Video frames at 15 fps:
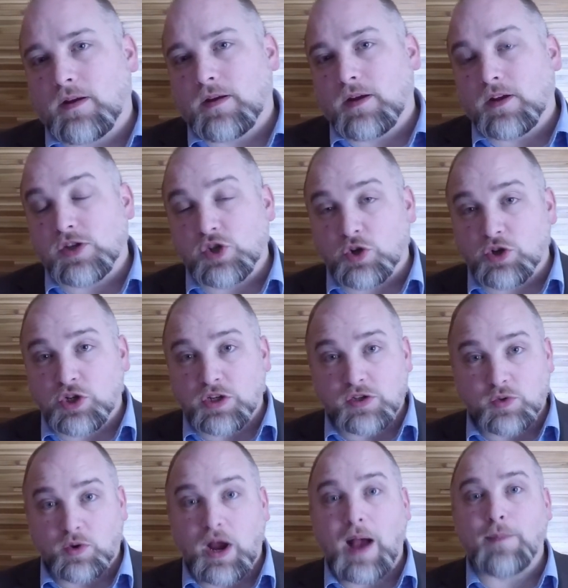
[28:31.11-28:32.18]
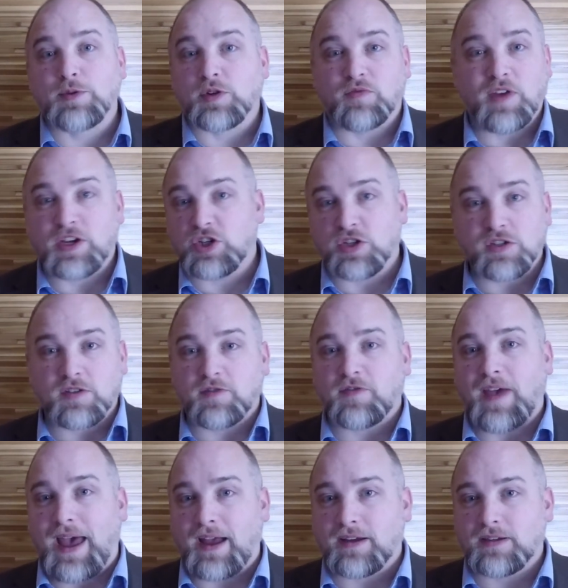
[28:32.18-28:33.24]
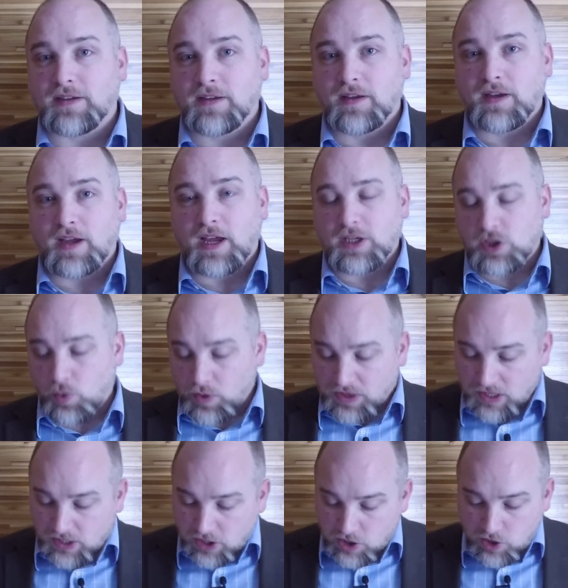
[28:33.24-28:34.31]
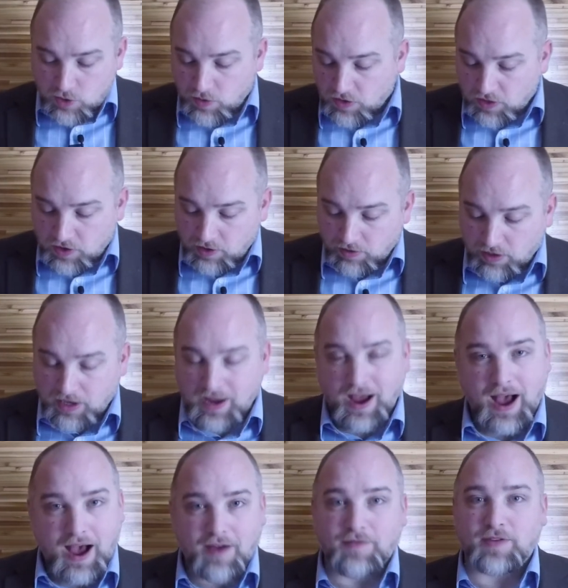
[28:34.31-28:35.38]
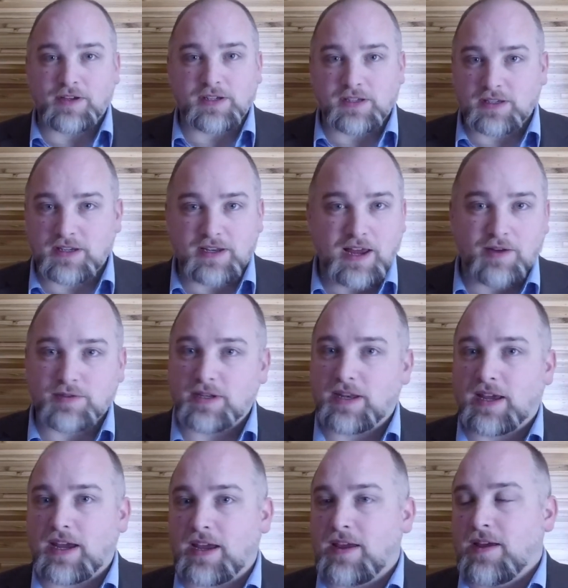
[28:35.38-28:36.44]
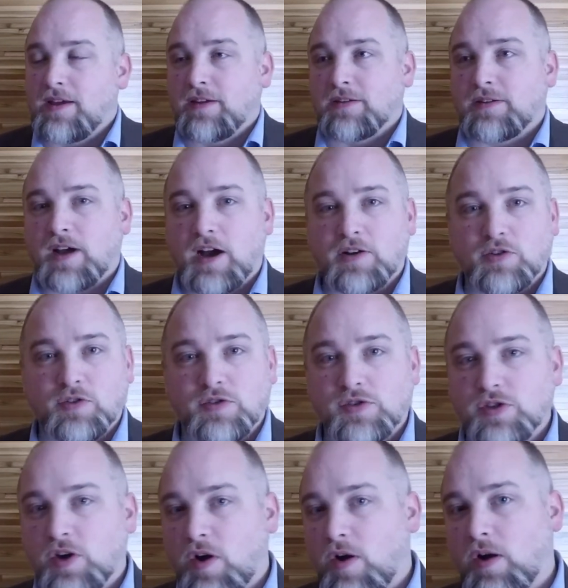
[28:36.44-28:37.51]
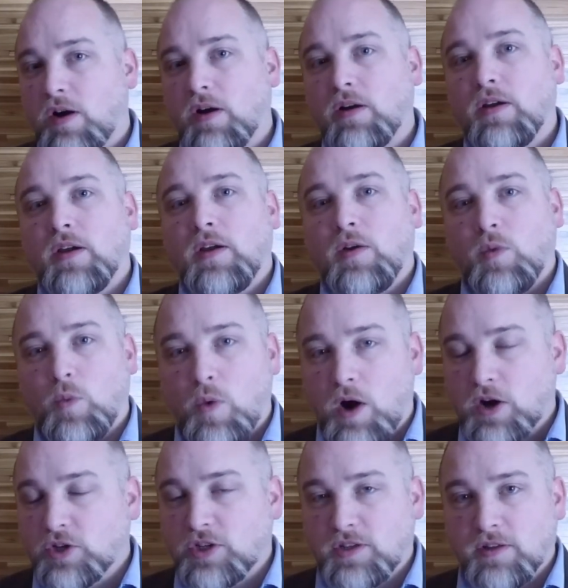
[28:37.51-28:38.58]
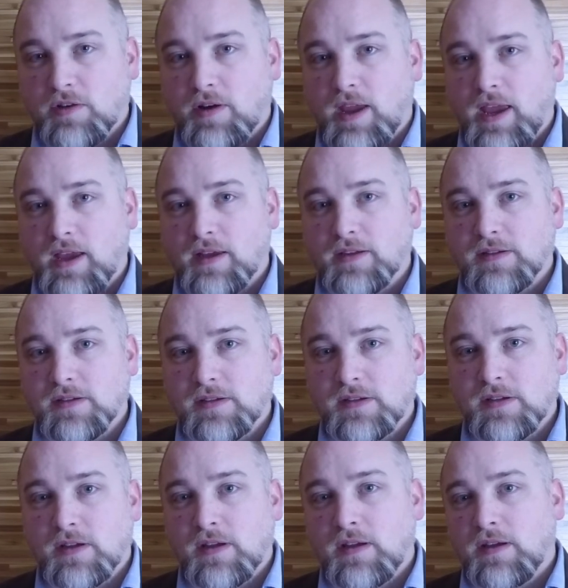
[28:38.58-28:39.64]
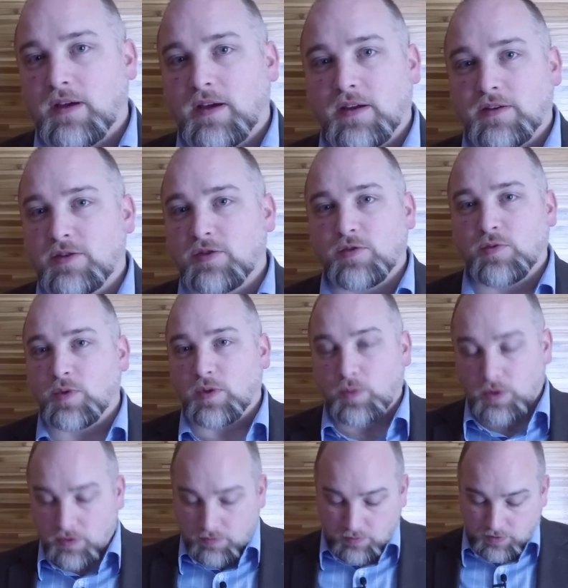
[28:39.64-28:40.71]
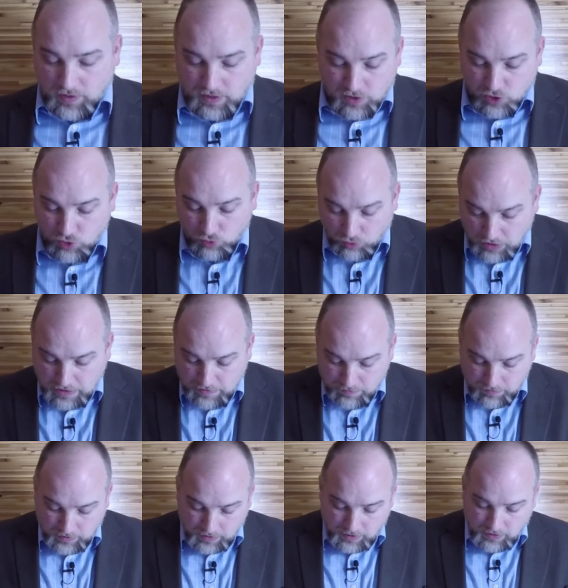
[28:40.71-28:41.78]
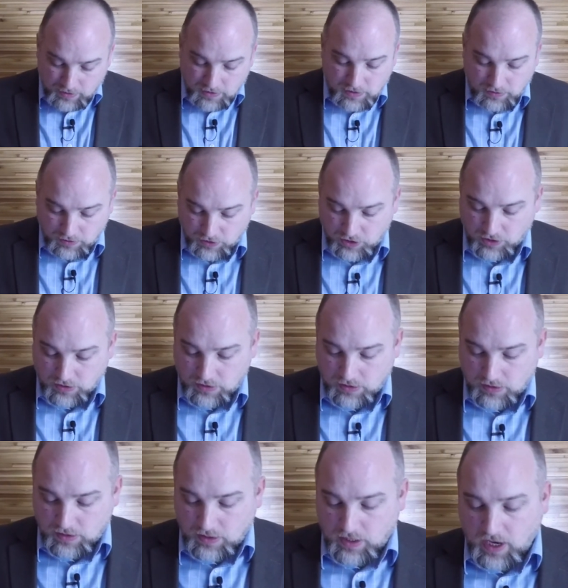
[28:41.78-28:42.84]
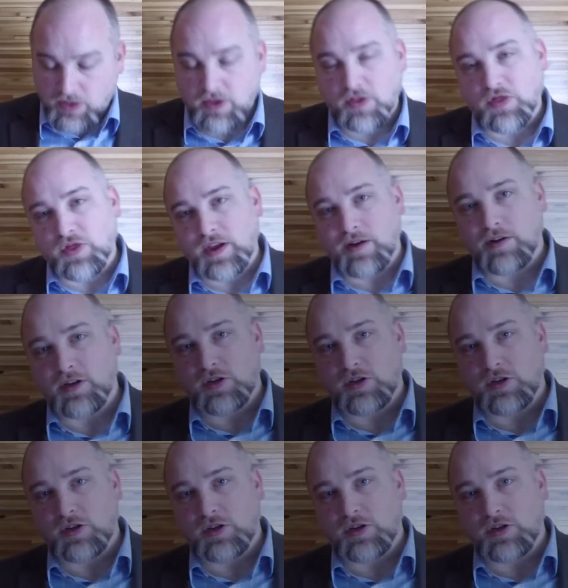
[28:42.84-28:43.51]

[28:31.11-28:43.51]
assertions or observations of fact. And so with this new theory, obviously now today, doctors are washing their hands with extreme diligence. And the theory